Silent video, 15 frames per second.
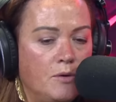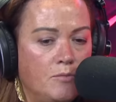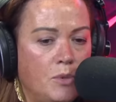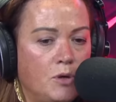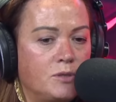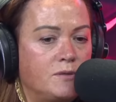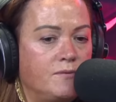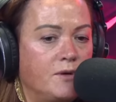
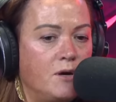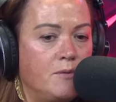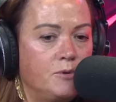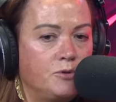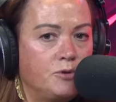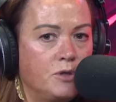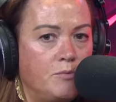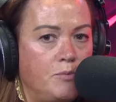most of it
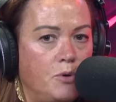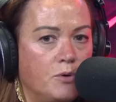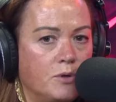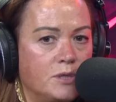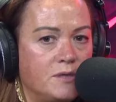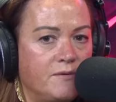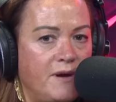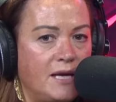coming through the
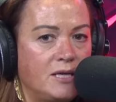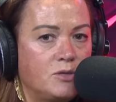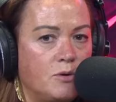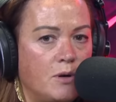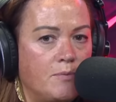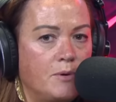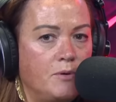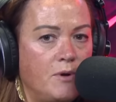ports of
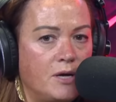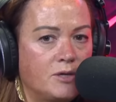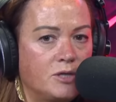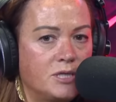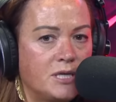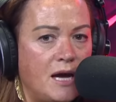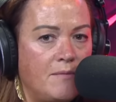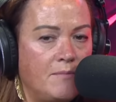Antwerp and
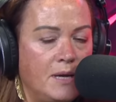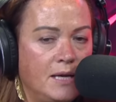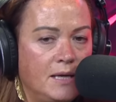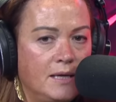Rotterdam.